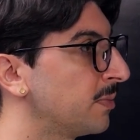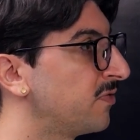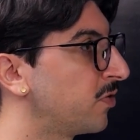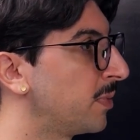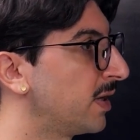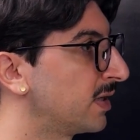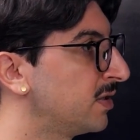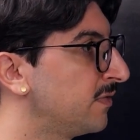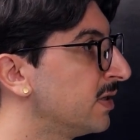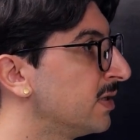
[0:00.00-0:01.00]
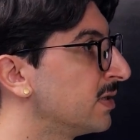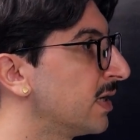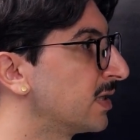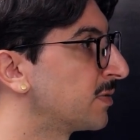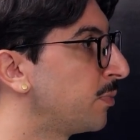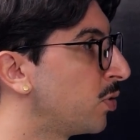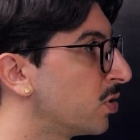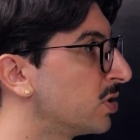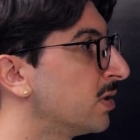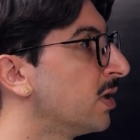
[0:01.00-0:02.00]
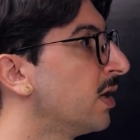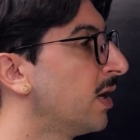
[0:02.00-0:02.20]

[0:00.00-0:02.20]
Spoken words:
informal activities like sports, and